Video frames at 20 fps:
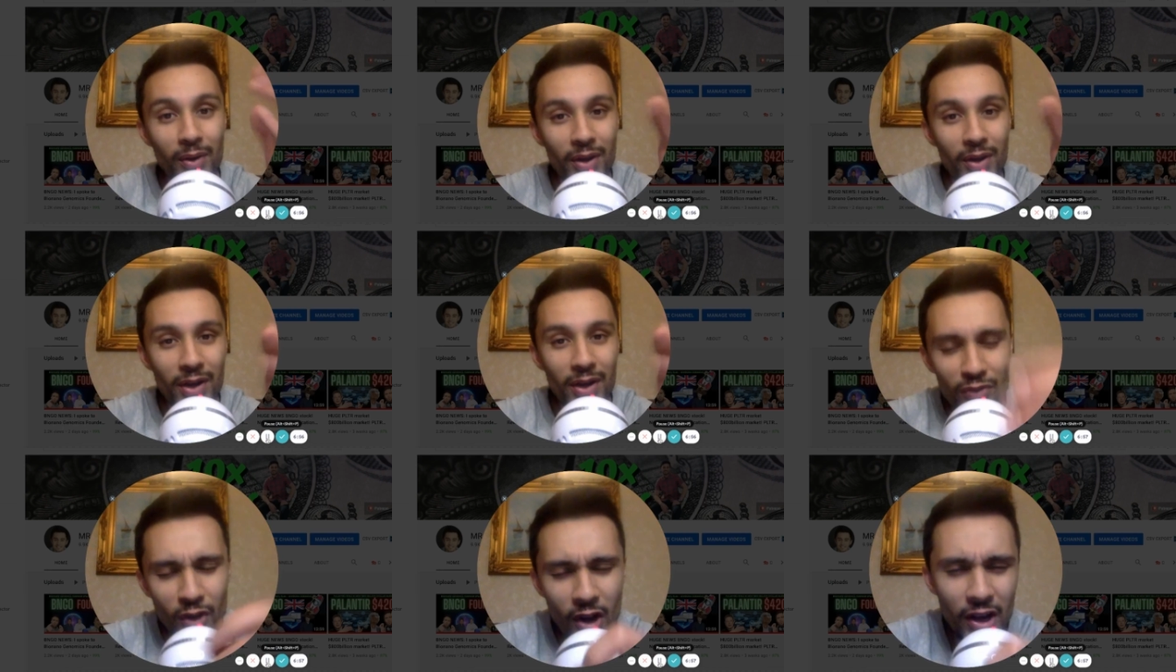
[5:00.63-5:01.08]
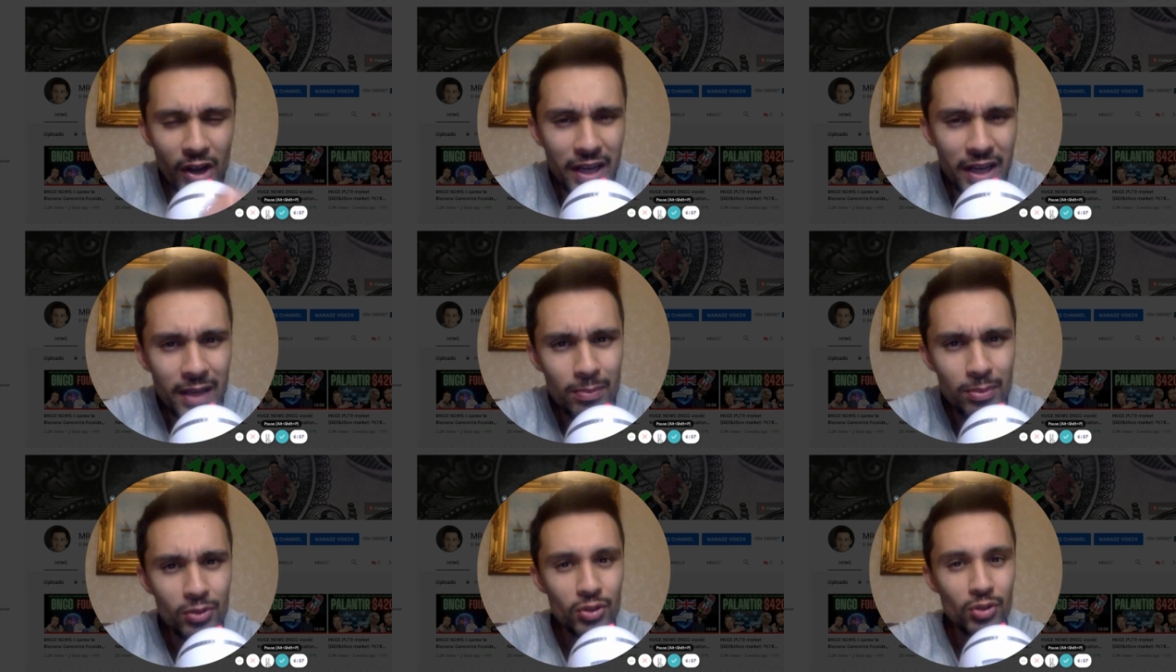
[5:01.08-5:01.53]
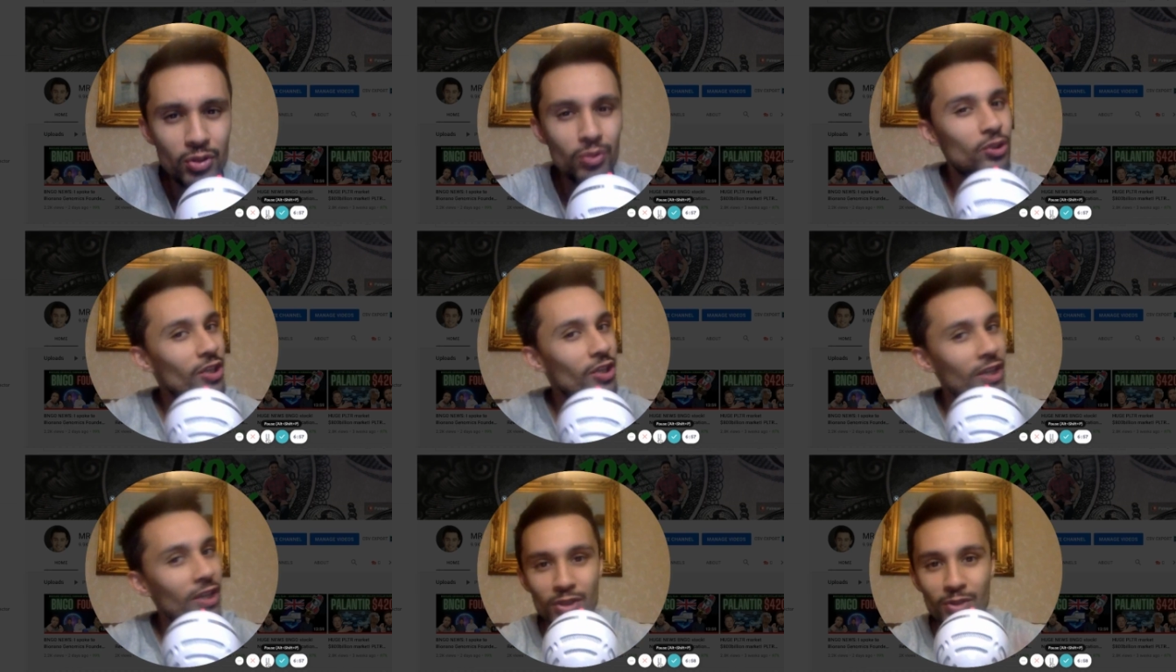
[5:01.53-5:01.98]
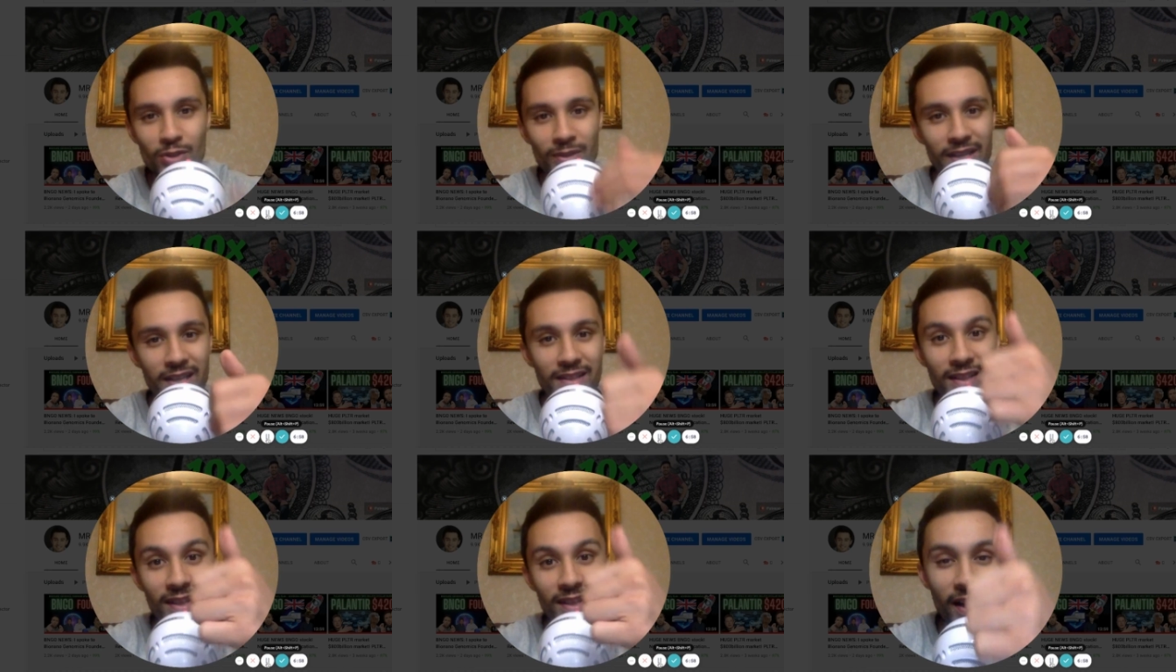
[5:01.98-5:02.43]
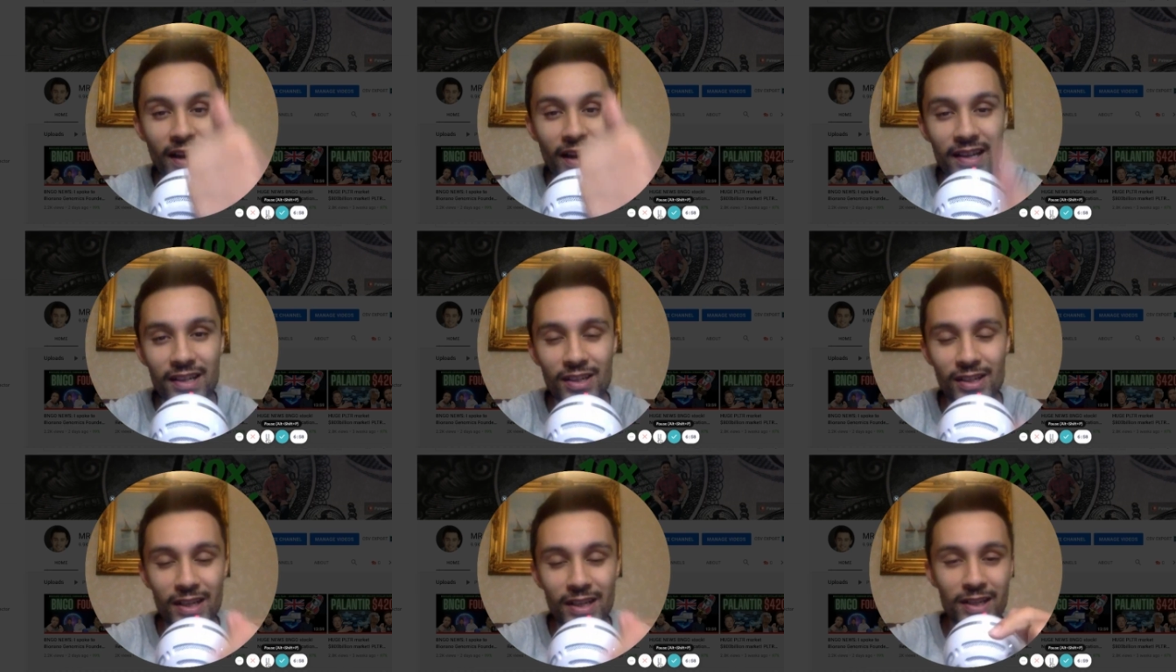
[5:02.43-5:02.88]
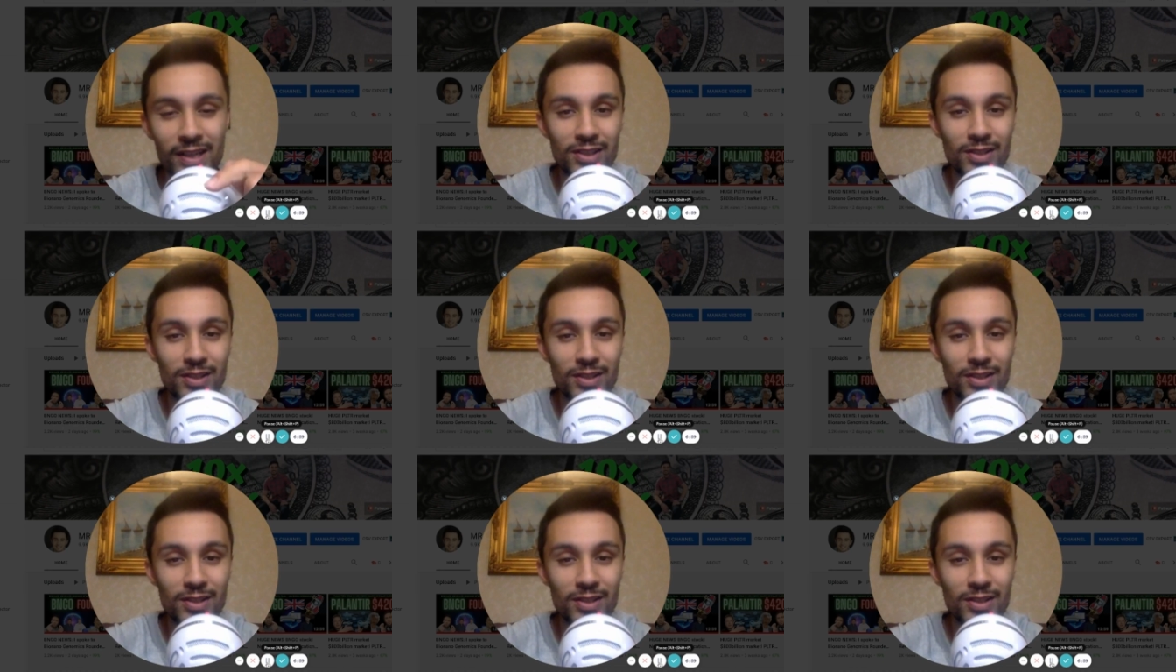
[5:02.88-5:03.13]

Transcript: But if you're unable to, just you hitting the like and clicking